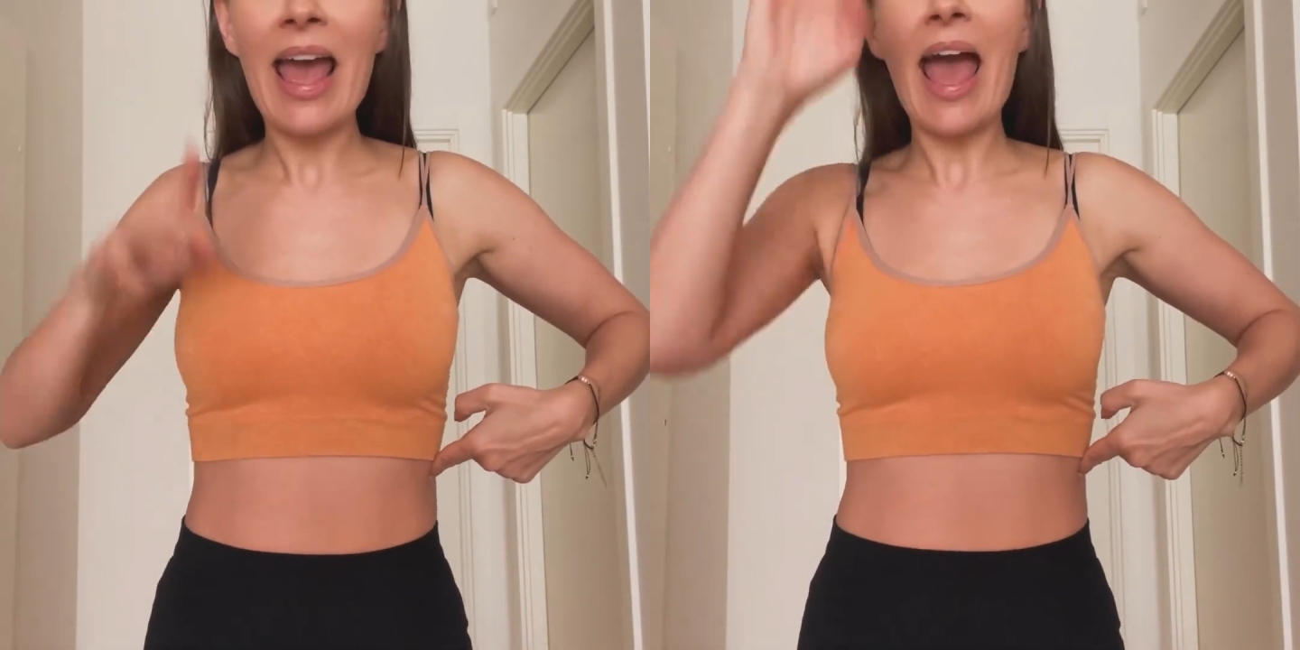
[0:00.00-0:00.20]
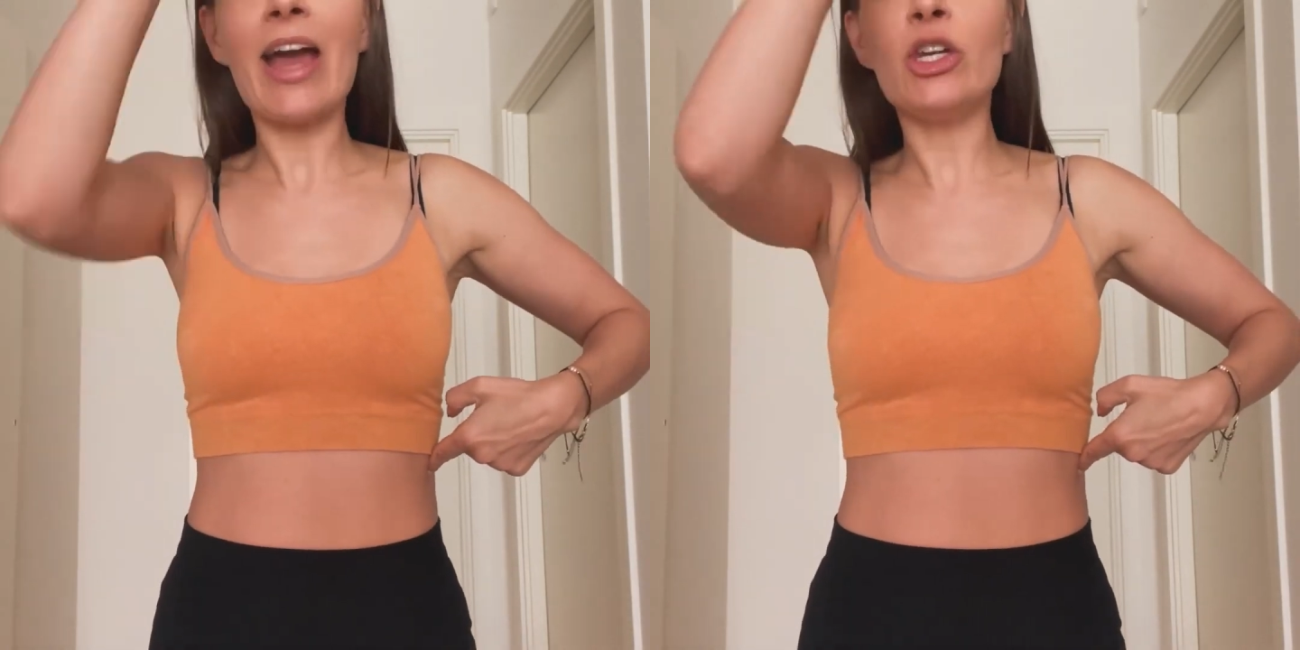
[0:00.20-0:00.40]

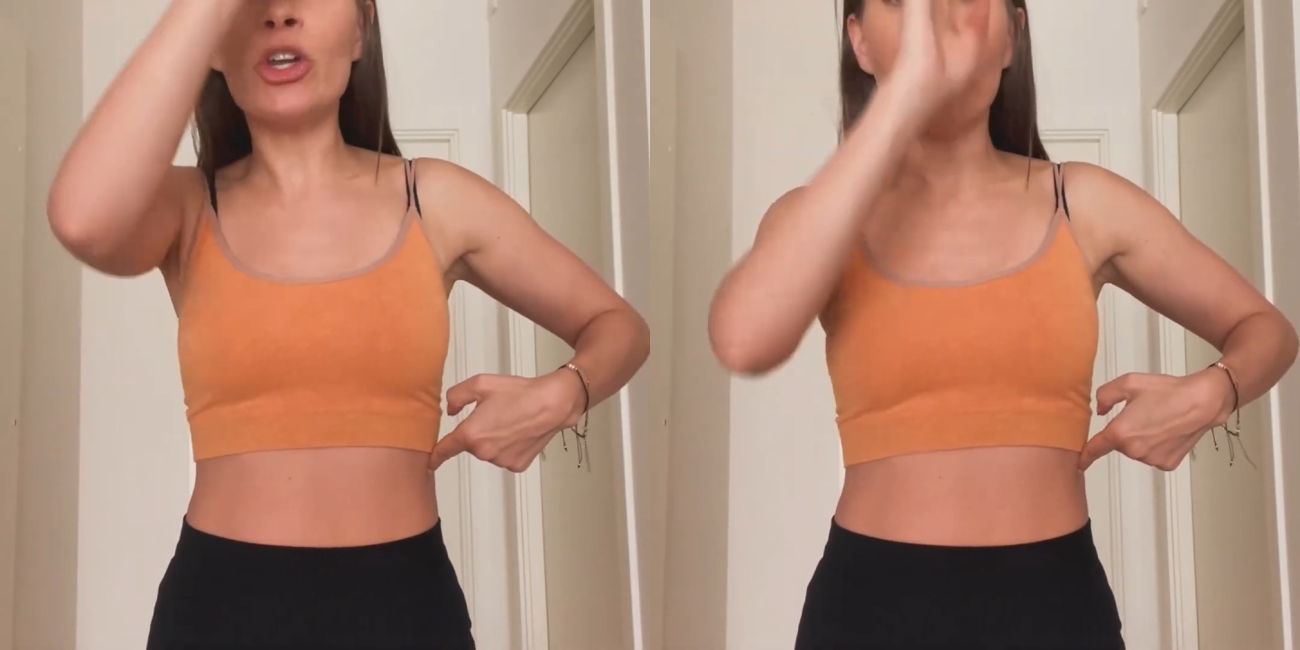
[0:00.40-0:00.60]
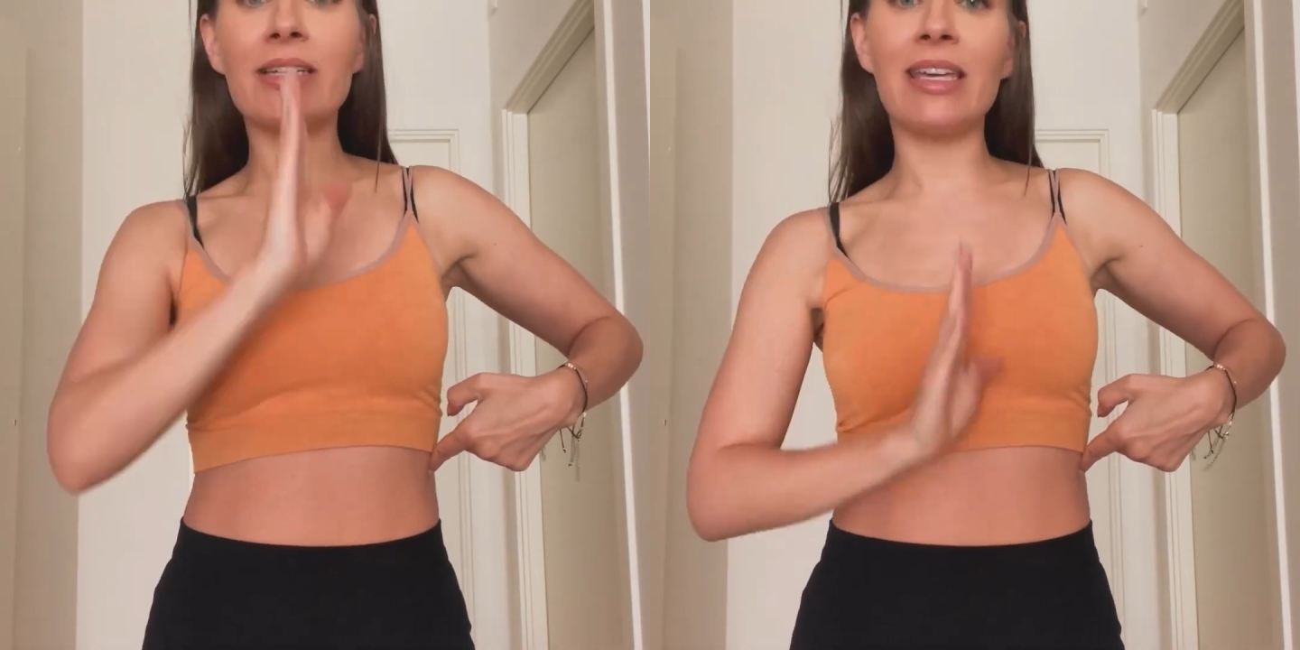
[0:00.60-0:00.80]
and
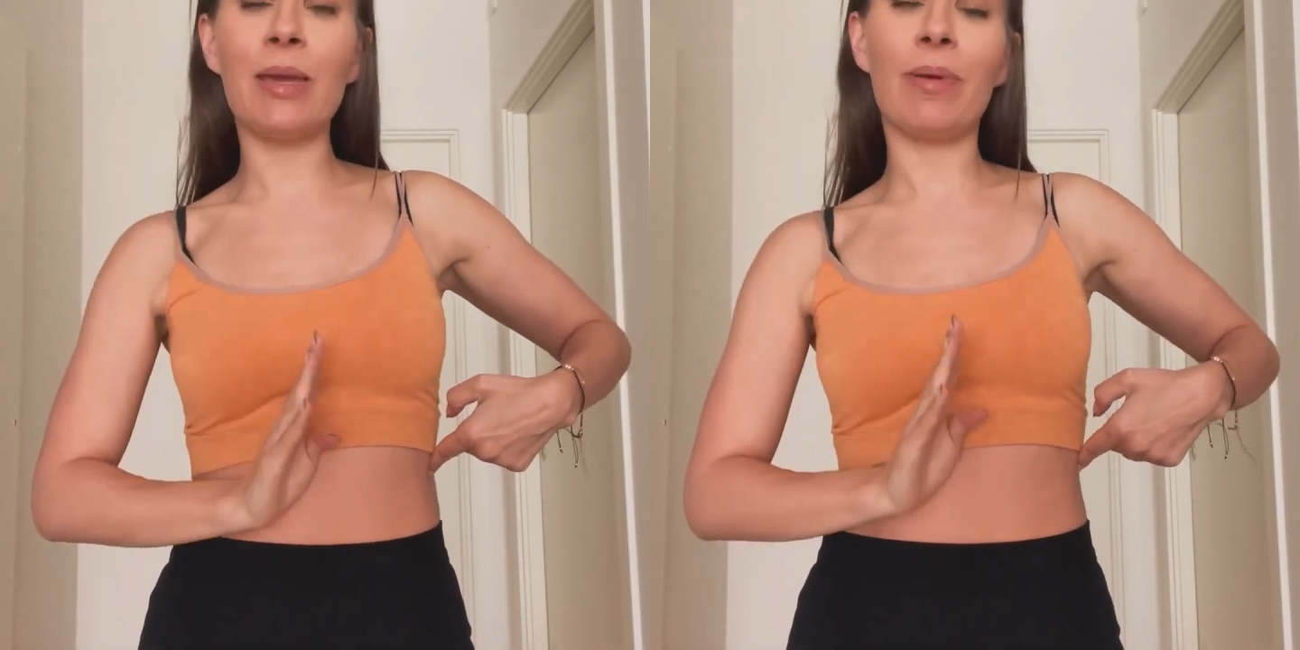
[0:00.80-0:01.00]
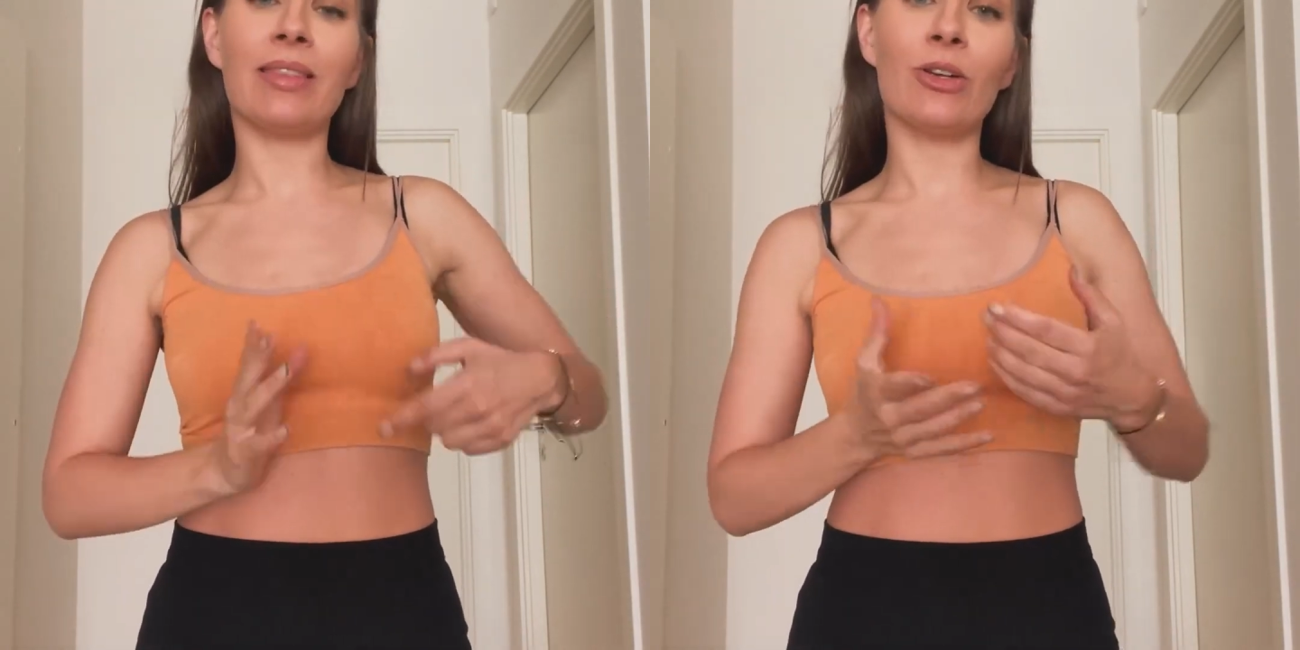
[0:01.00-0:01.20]
not
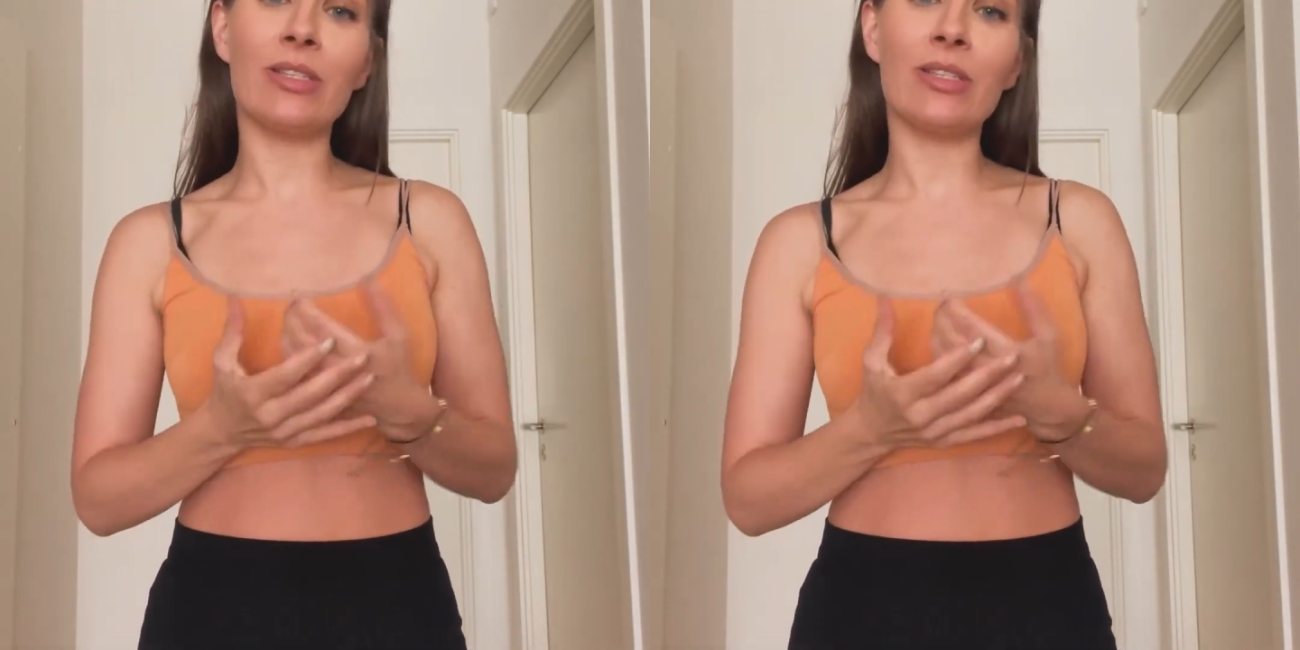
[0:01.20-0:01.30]
keeping their